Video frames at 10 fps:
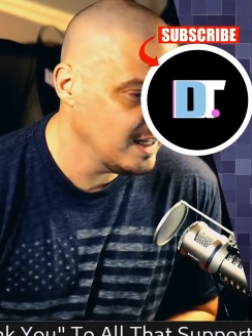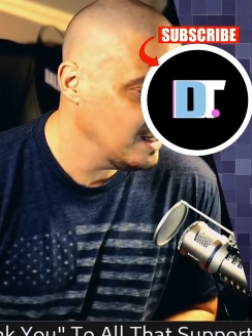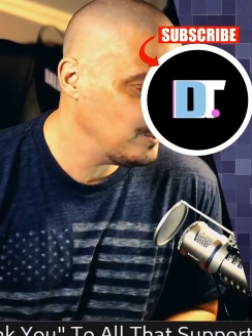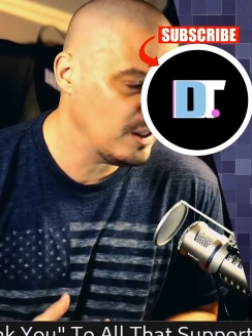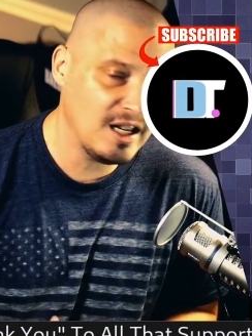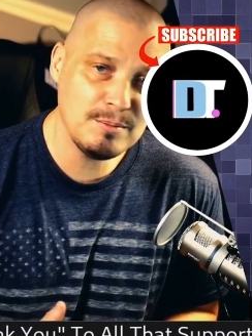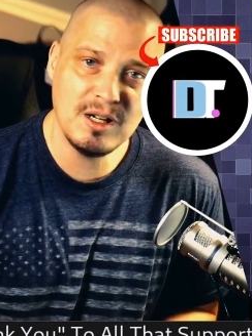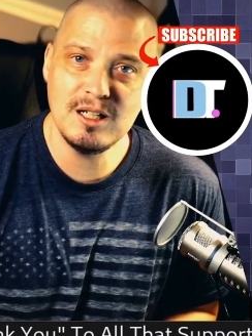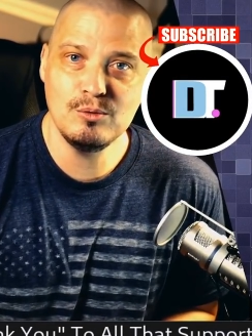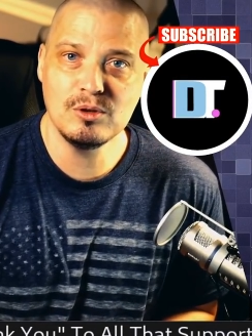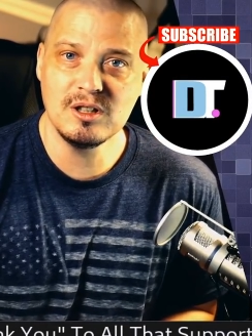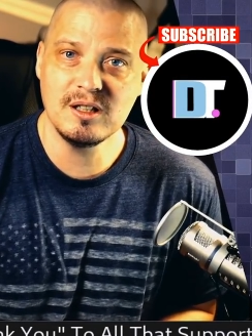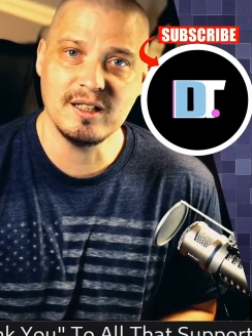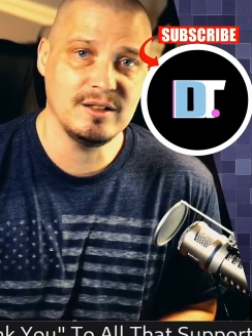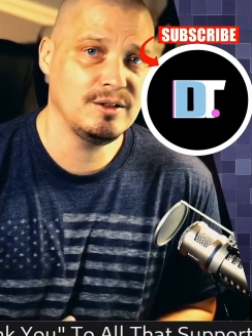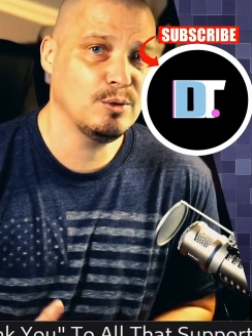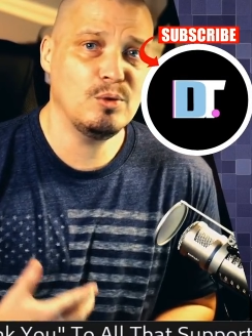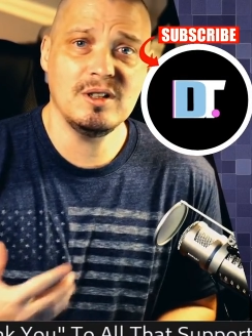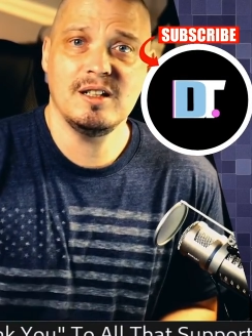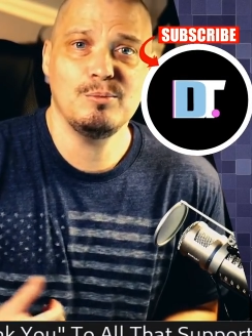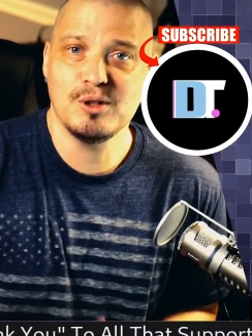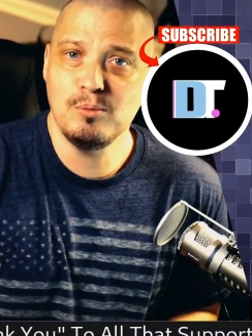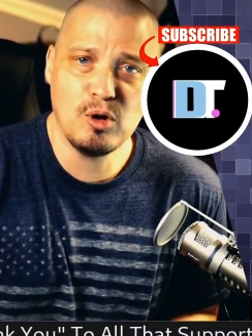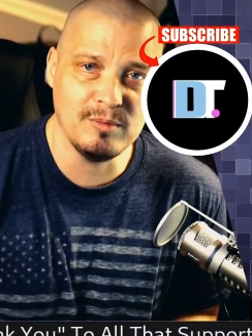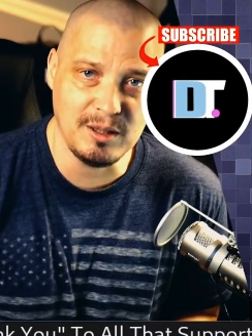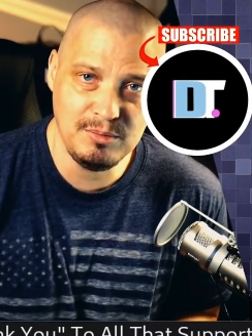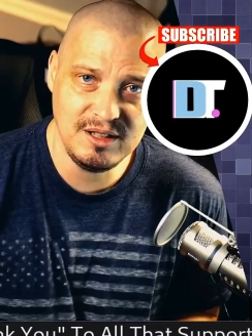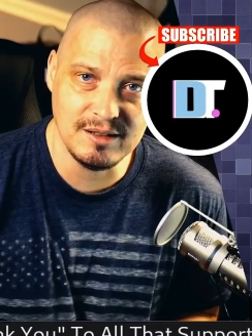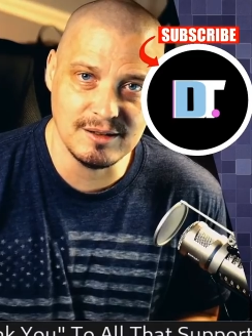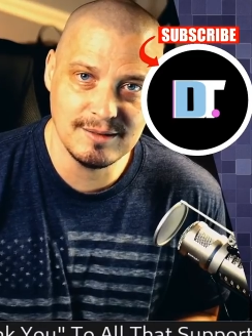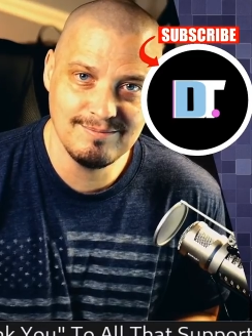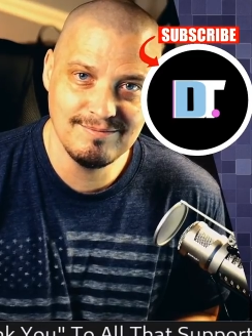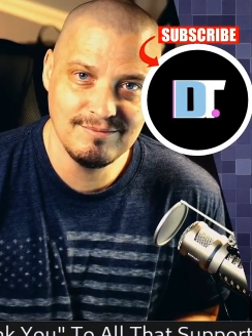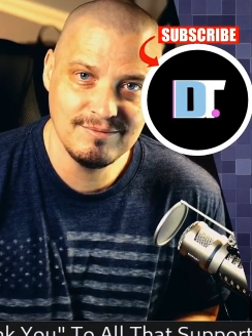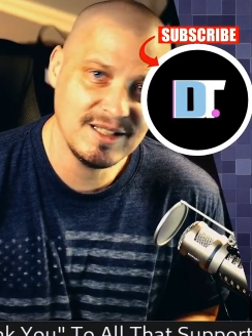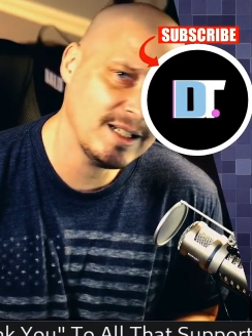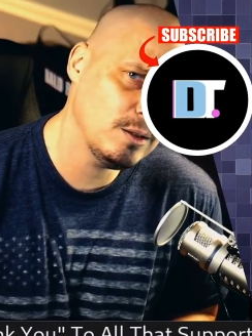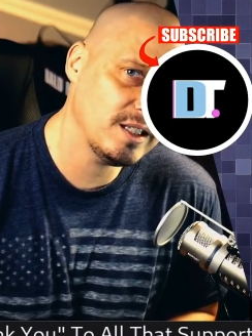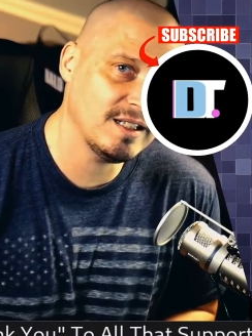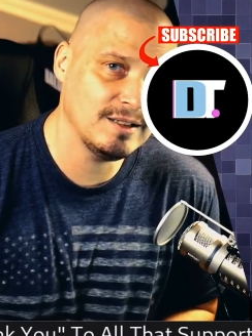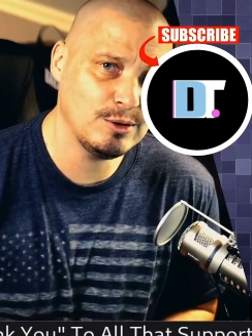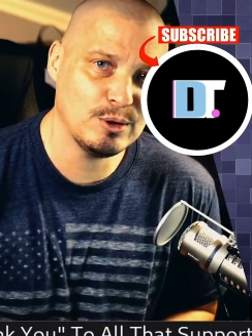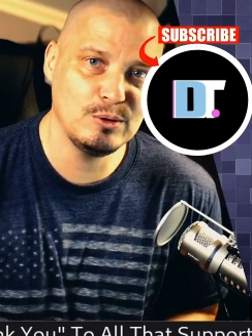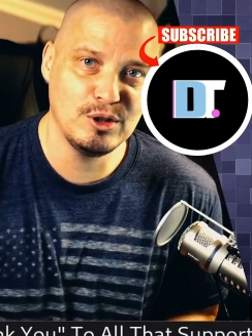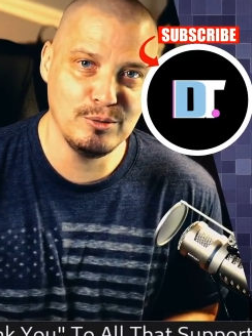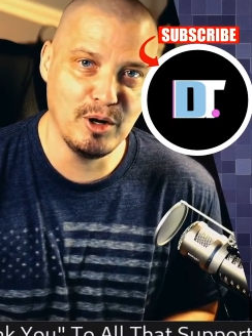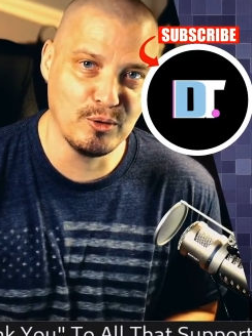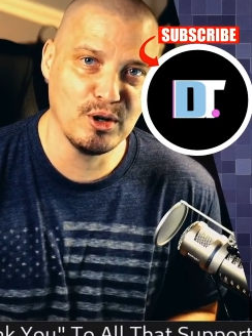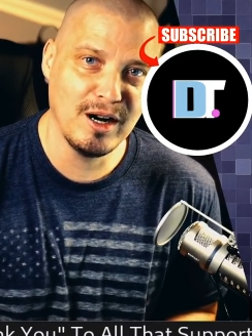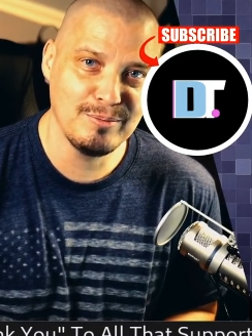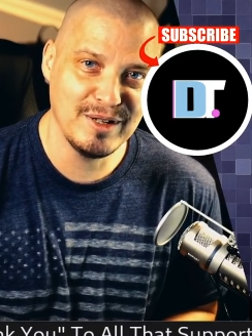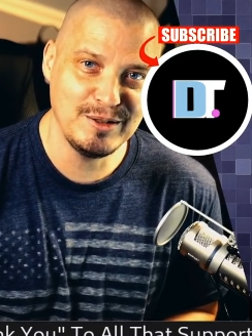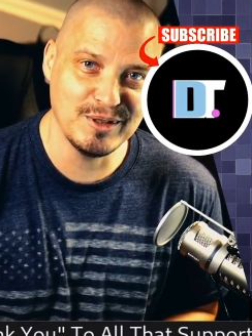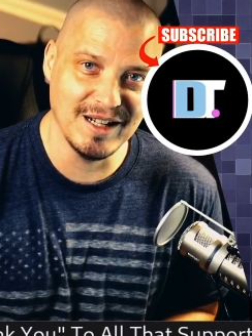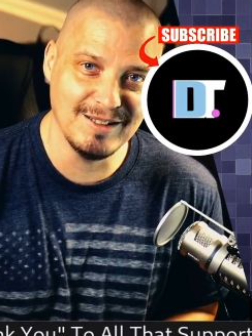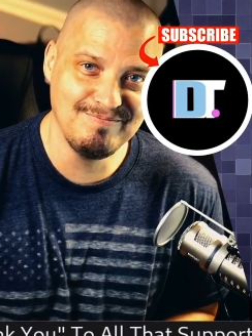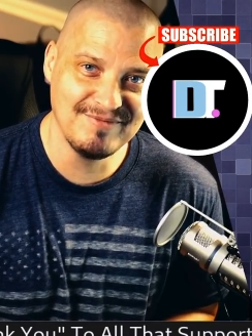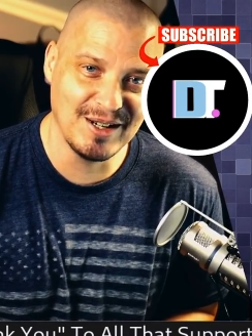If you like my work and you want to help support me, please take a look at DistroTube over on Patreon.